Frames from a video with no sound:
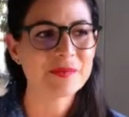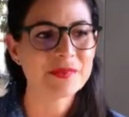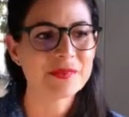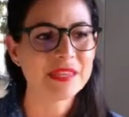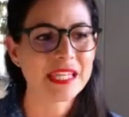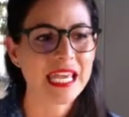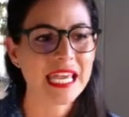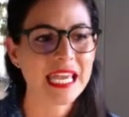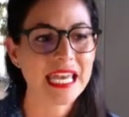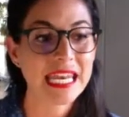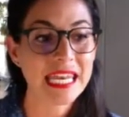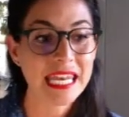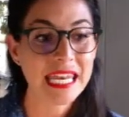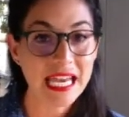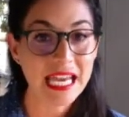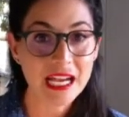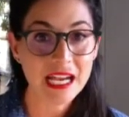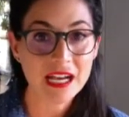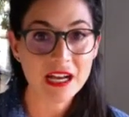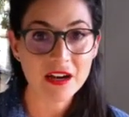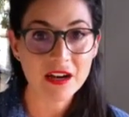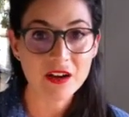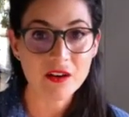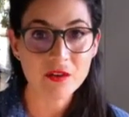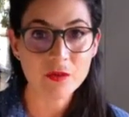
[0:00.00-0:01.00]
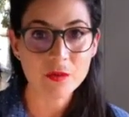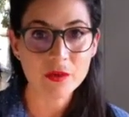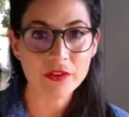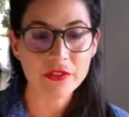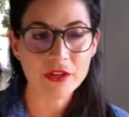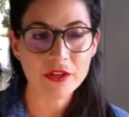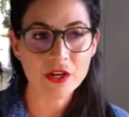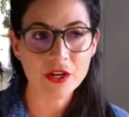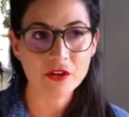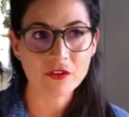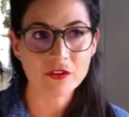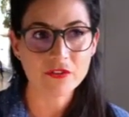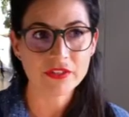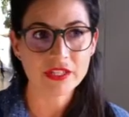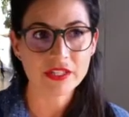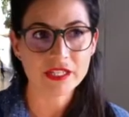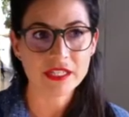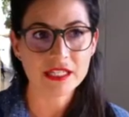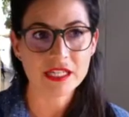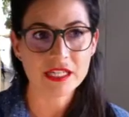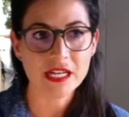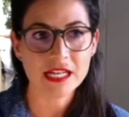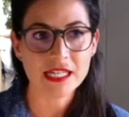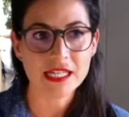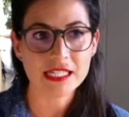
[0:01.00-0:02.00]
And now with
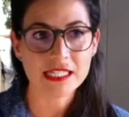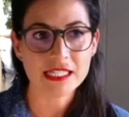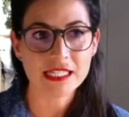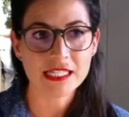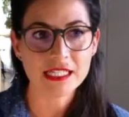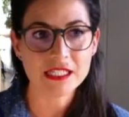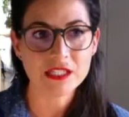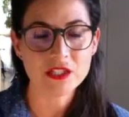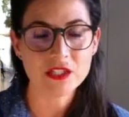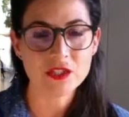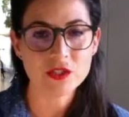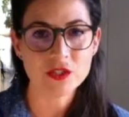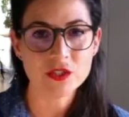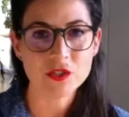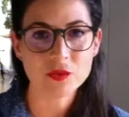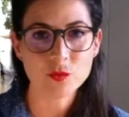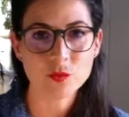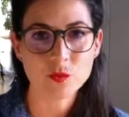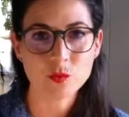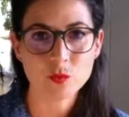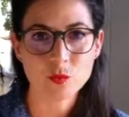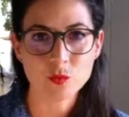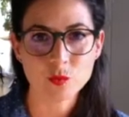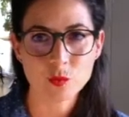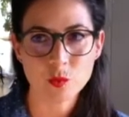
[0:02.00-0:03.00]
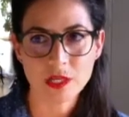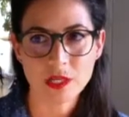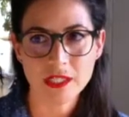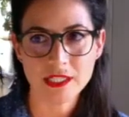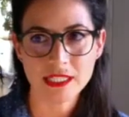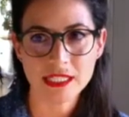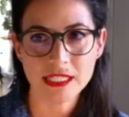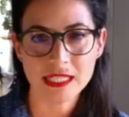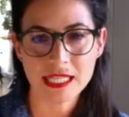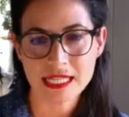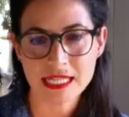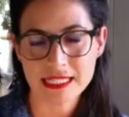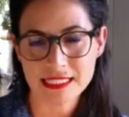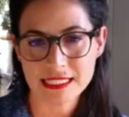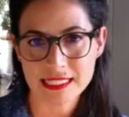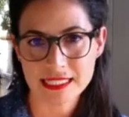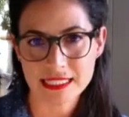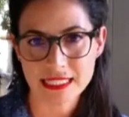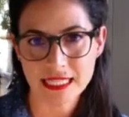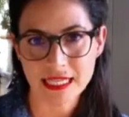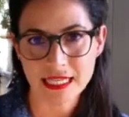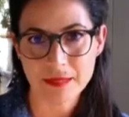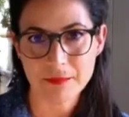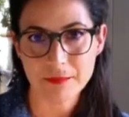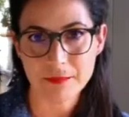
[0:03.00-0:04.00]
COVID, I teach 1 class a
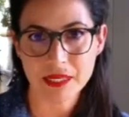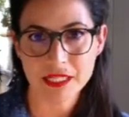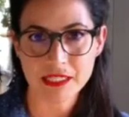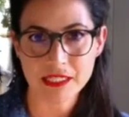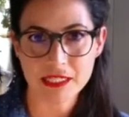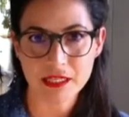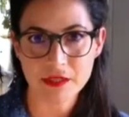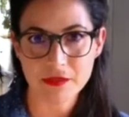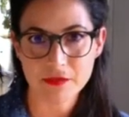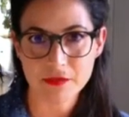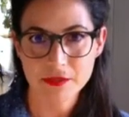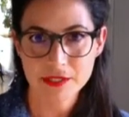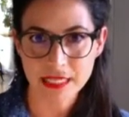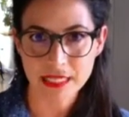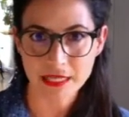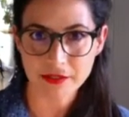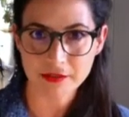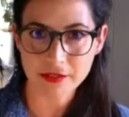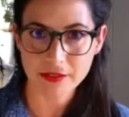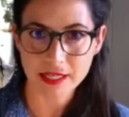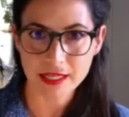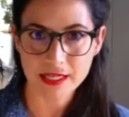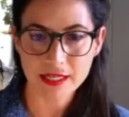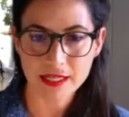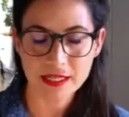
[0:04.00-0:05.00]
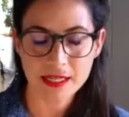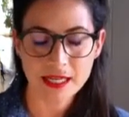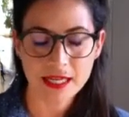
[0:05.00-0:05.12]
day, Monday through Saturday,